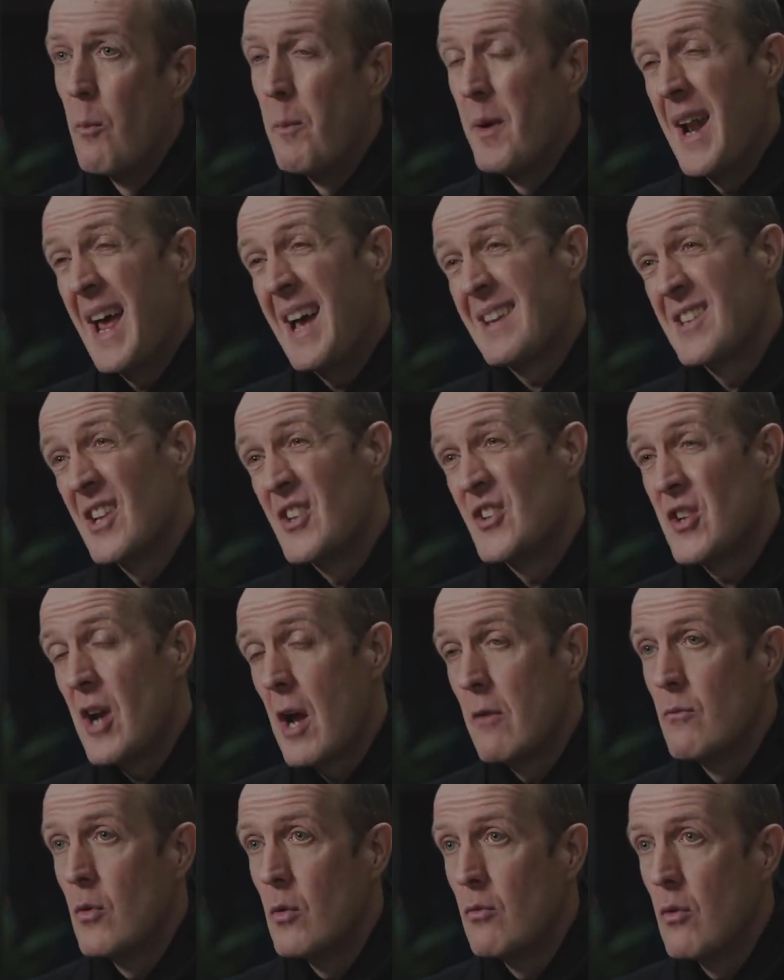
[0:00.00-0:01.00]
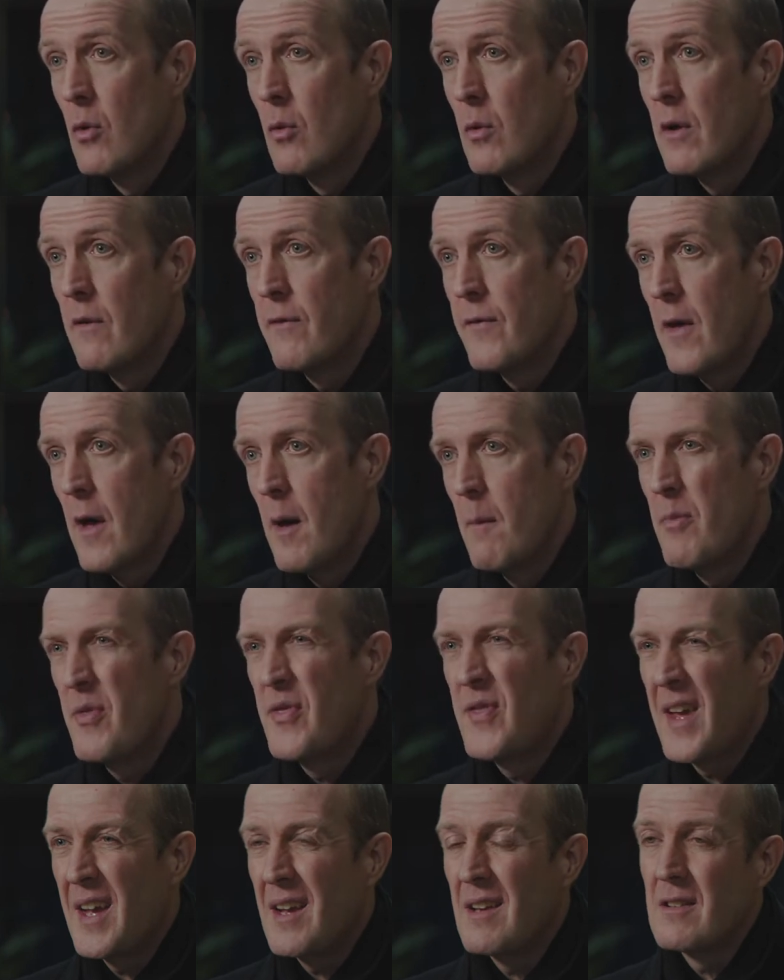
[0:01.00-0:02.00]
but as a general rule of thumb,
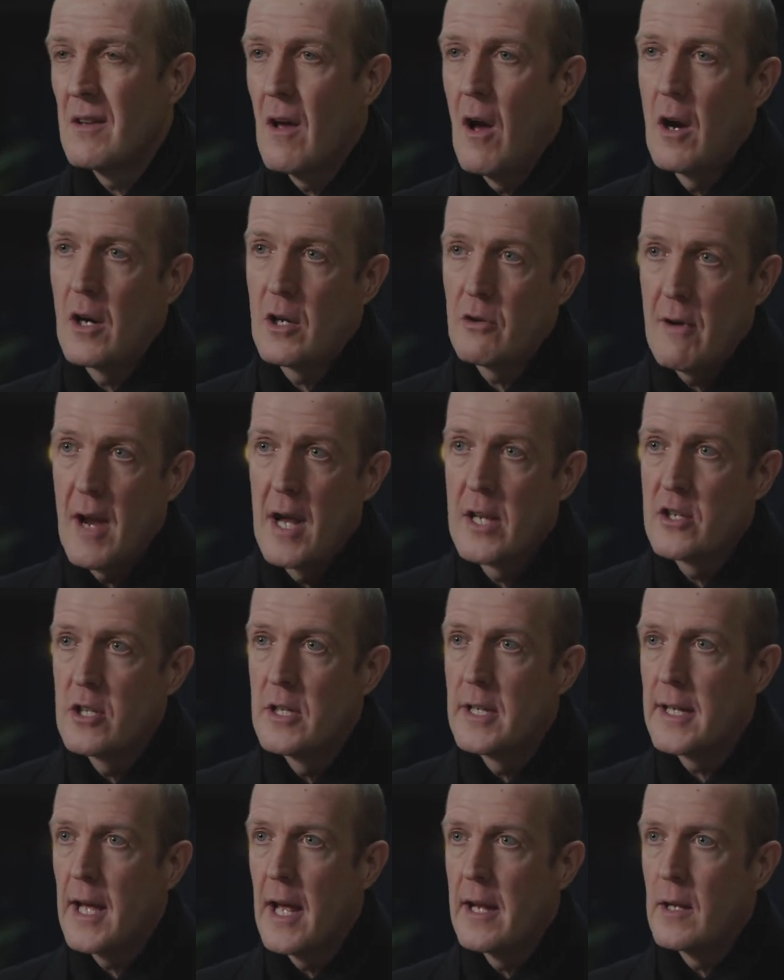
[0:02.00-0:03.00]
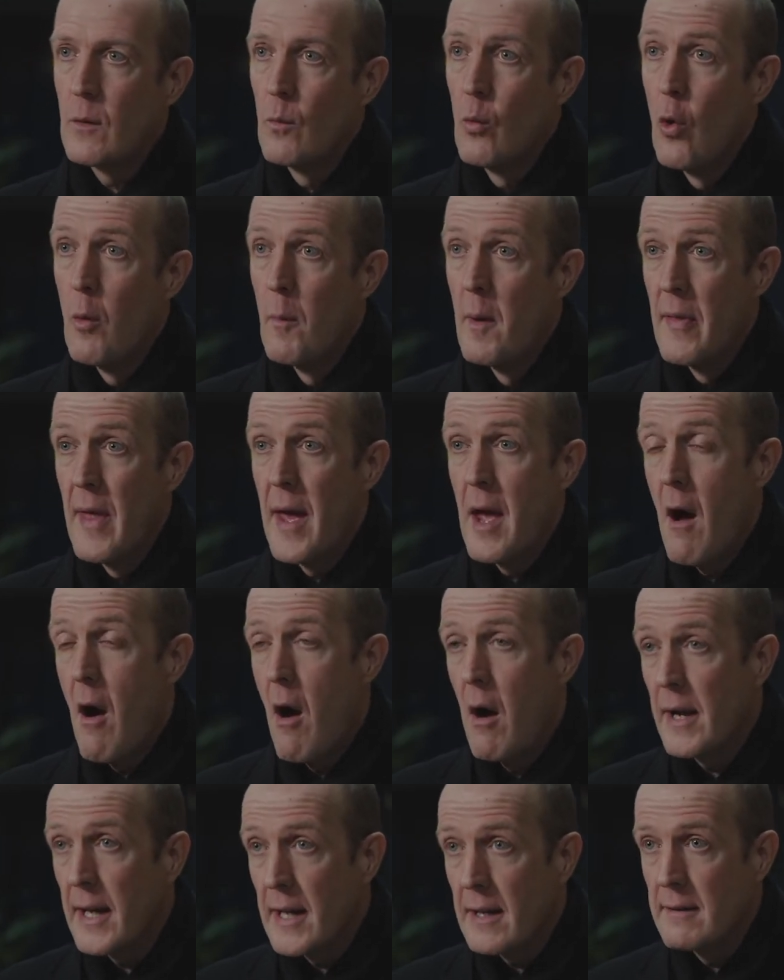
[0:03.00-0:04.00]
things are gradually getting warmer. They
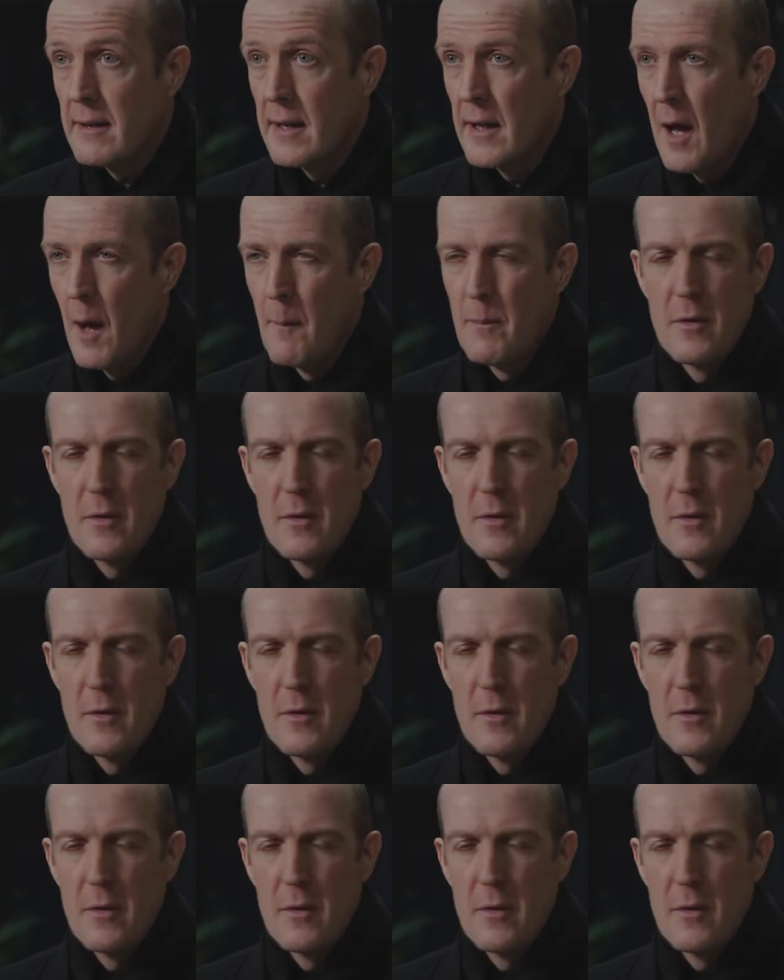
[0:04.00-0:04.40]
are heating up.